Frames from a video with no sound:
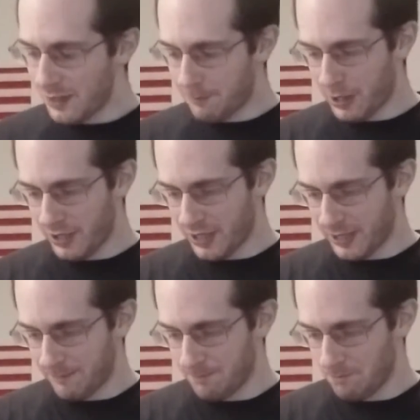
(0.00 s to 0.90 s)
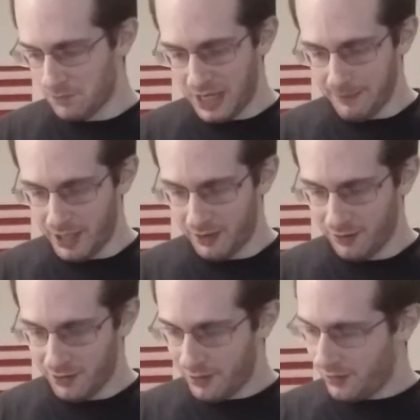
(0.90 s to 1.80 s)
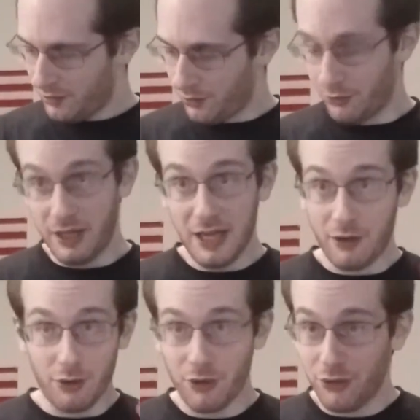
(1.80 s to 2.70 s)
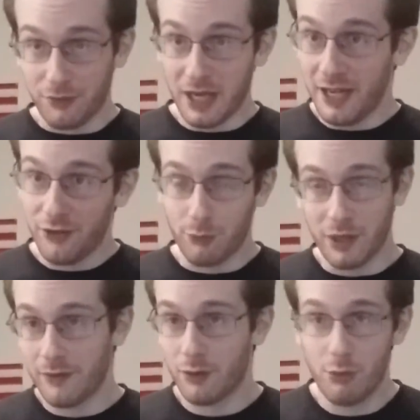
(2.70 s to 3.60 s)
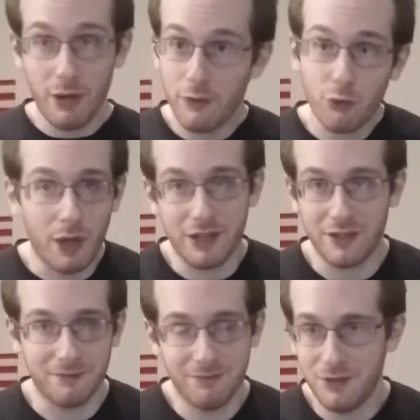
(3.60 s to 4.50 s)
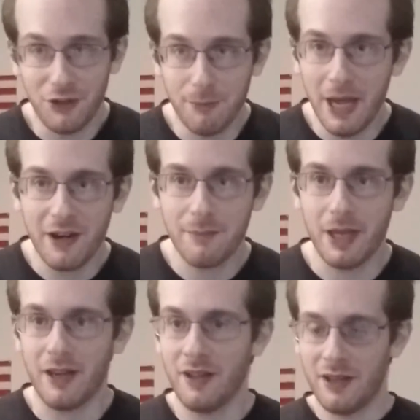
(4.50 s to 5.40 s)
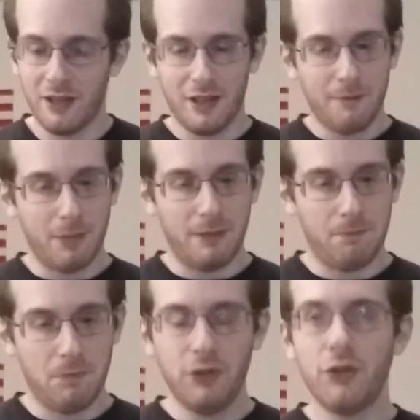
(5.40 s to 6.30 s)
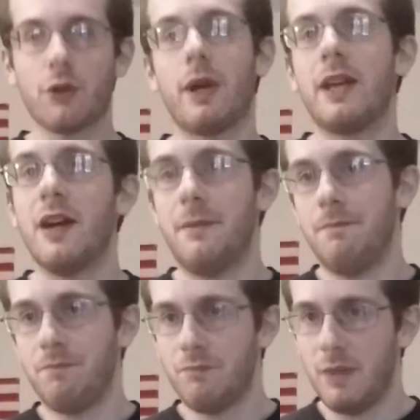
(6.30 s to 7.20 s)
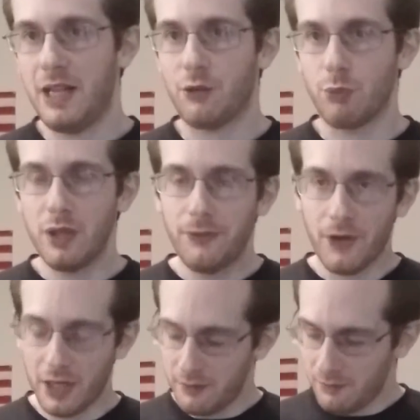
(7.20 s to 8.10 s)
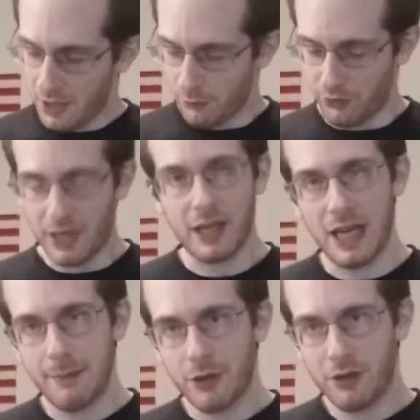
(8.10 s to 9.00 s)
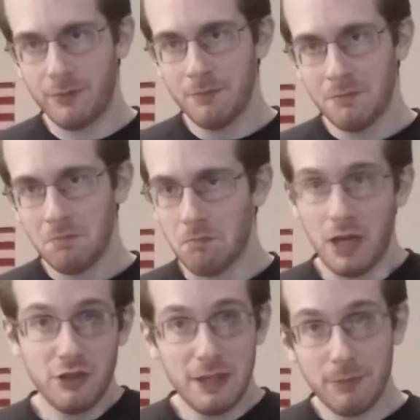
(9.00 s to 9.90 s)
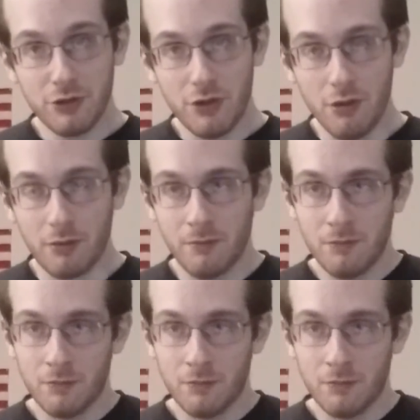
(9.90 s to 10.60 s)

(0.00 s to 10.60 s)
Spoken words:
But, yeah, man. Or, yeah, girls, guys, whatever, whoever's watching. Doesn't matter to me. But this is a great gun. It's really fun. It was economical and cheap to shoot.